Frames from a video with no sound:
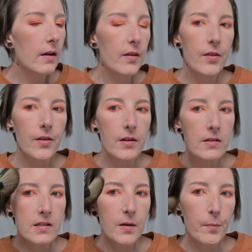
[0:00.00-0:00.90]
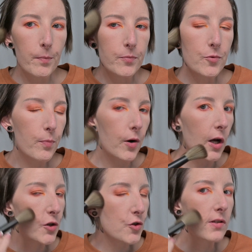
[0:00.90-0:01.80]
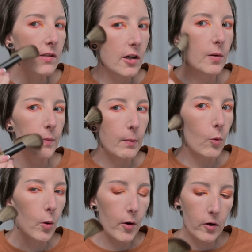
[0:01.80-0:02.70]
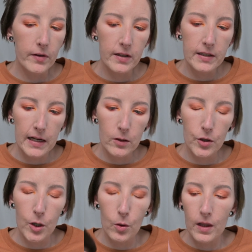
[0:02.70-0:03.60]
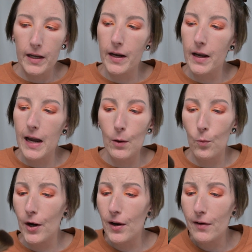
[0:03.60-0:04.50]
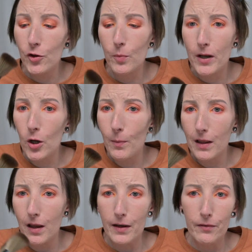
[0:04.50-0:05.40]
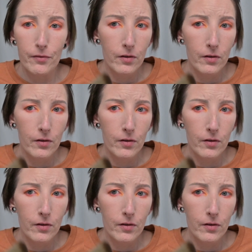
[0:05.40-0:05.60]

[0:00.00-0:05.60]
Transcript: This brush just couldn't be more perfect. I don't know, like, where have you been all my life?